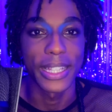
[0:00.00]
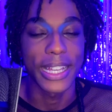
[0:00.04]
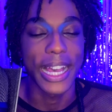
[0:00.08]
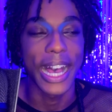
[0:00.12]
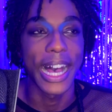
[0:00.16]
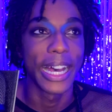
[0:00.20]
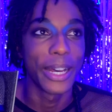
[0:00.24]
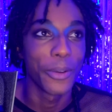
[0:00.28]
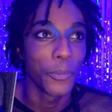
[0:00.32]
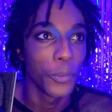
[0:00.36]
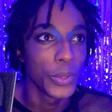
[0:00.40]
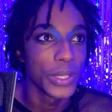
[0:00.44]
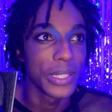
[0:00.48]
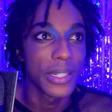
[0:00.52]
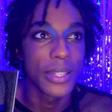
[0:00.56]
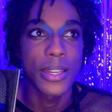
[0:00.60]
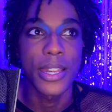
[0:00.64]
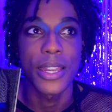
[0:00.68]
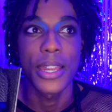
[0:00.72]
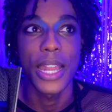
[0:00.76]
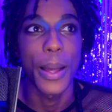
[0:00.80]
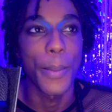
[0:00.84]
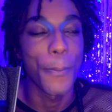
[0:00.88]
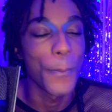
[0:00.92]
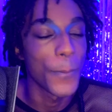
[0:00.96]
I wouldn't
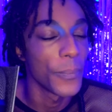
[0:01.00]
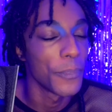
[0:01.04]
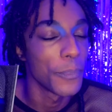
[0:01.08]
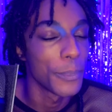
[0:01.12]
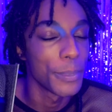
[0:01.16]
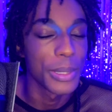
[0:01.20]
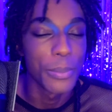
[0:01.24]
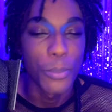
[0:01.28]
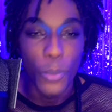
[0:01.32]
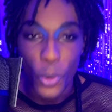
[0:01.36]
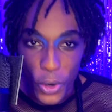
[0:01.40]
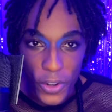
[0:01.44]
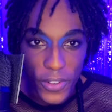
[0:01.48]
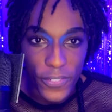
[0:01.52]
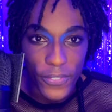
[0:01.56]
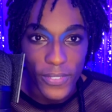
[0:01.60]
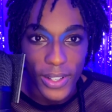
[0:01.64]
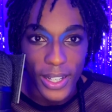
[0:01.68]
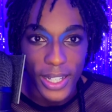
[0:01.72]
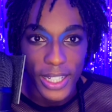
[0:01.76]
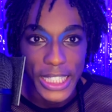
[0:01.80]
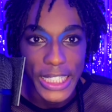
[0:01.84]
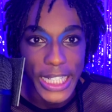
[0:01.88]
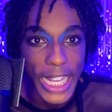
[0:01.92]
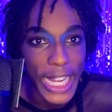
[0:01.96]
be mortified.